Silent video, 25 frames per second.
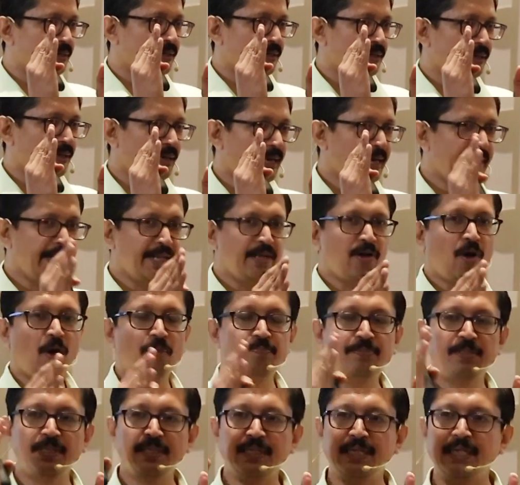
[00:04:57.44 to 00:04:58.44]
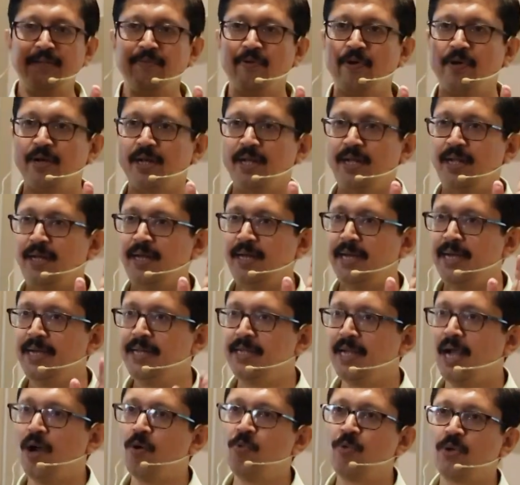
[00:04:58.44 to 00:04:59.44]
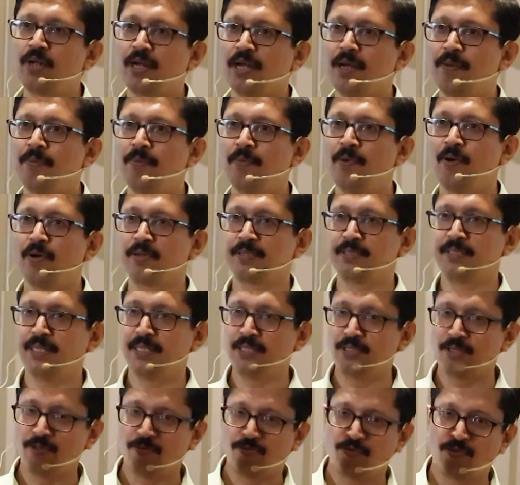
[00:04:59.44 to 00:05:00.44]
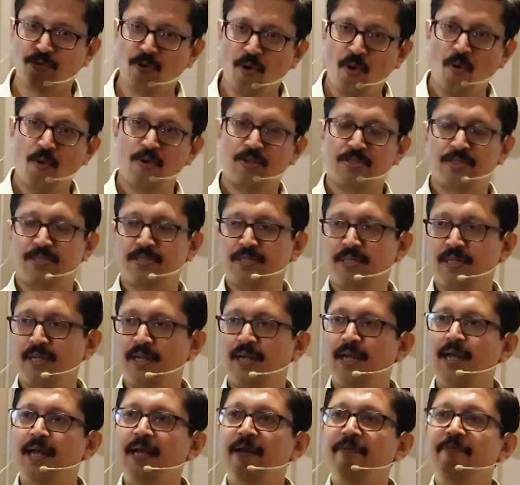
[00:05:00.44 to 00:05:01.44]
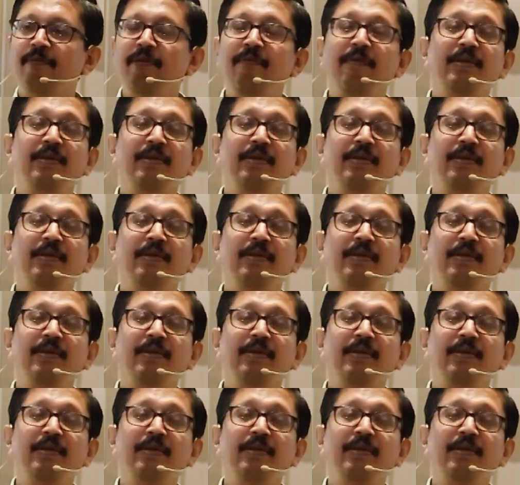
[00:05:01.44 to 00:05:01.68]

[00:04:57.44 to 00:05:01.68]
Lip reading: learning objective or a learning outcome or set of goals, we